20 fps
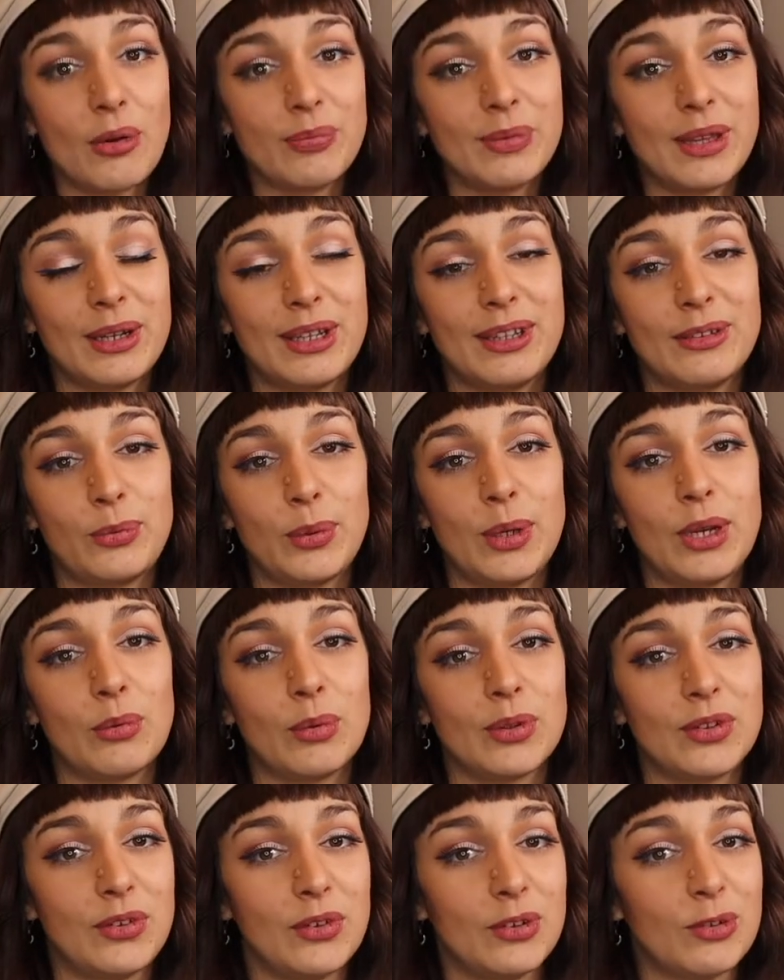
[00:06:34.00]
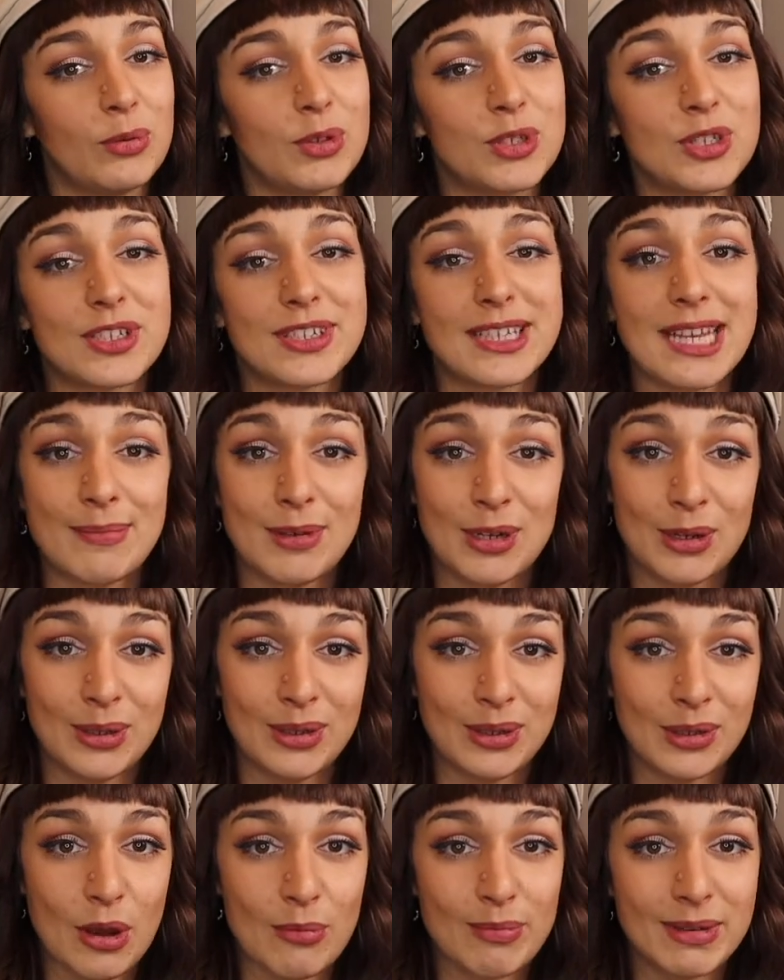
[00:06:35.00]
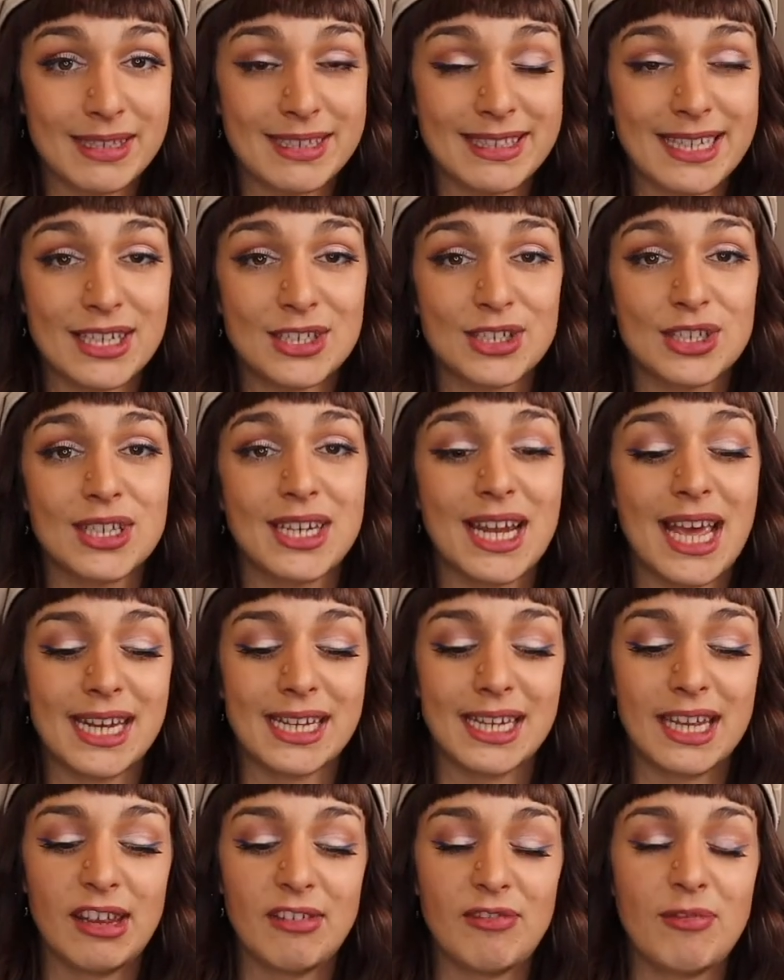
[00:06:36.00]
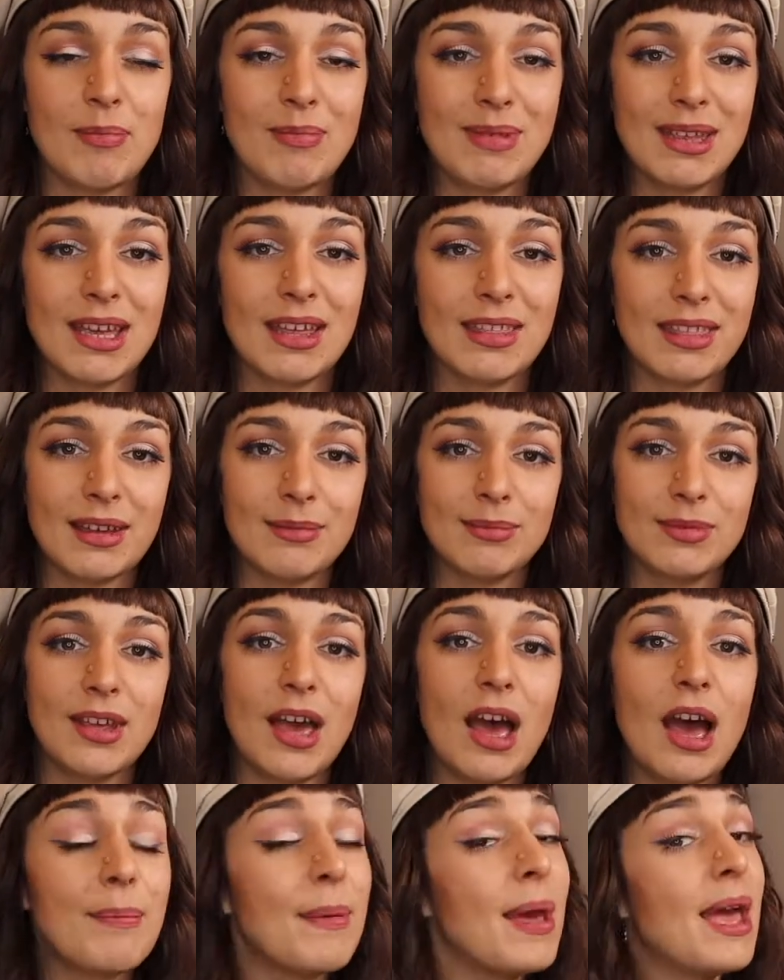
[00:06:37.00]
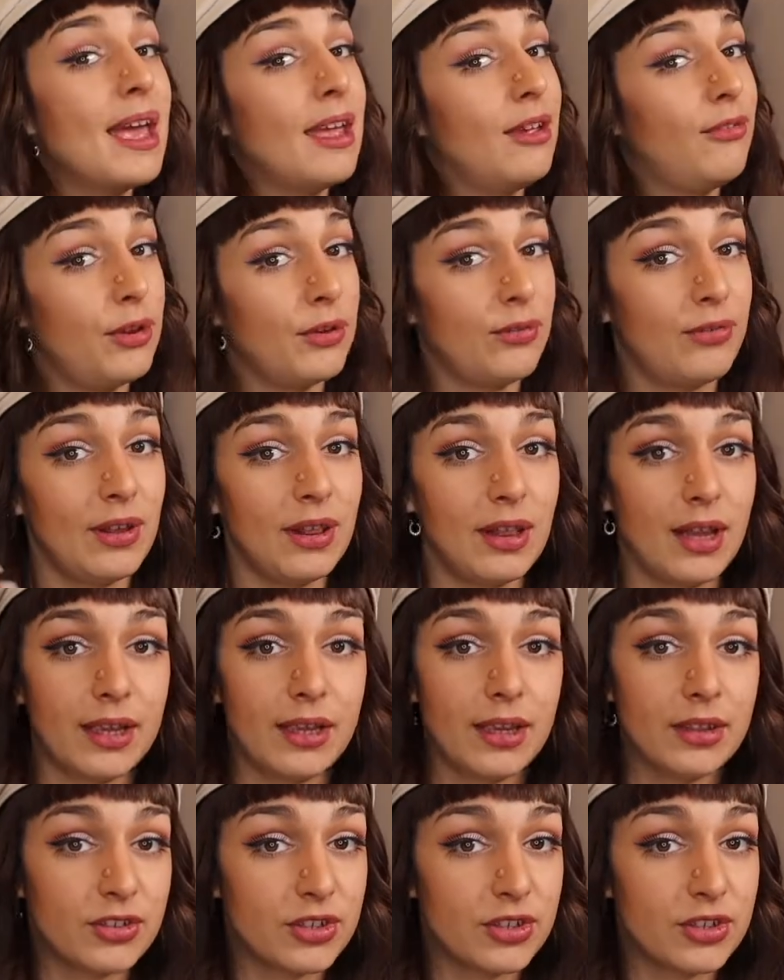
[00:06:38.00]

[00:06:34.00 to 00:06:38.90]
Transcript: that this video was useful. Just let me know in the comments section and give me a thumbs up if you feel like.